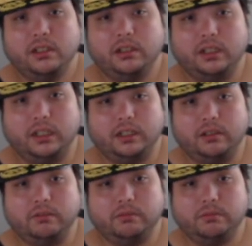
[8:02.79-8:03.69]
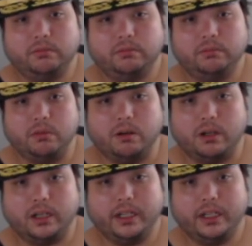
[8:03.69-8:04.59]
um,
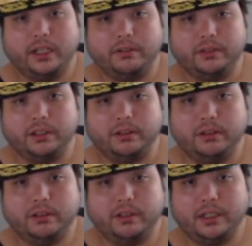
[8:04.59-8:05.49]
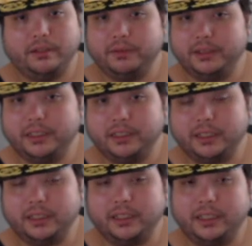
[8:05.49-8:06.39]
why I'm going ahead with this
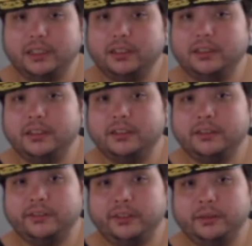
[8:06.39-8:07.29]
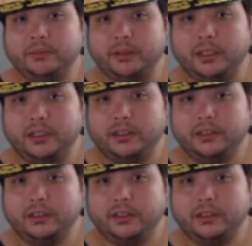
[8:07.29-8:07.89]
idea and everything, but